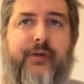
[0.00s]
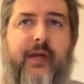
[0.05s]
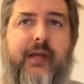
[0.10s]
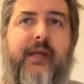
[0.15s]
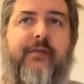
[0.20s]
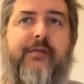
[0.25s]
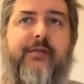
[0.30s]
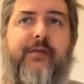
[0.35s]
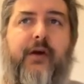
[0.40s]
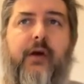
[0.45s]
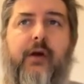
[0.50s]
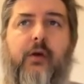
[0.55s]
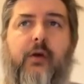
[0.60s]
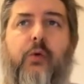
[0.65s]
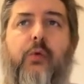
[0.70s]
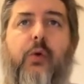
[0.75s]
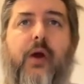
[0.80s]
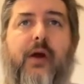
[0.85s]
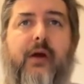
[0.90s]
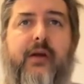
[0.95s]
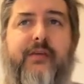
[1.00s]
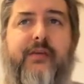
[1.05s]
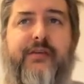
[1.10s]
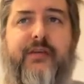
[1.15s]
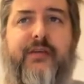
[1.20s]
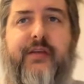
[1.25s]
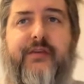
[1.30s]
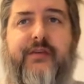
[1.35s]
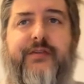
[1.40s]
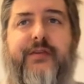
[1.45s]
any of our queries
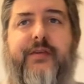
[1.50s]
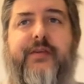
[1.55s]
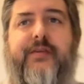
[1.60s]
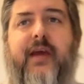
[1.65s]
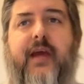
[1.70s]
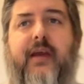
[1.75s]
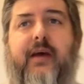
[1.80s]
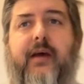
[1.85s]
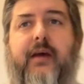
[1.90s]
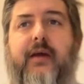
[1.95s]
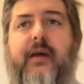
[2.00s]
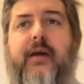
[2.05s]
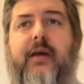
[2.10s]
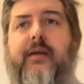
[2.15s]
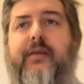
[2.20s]
against the data,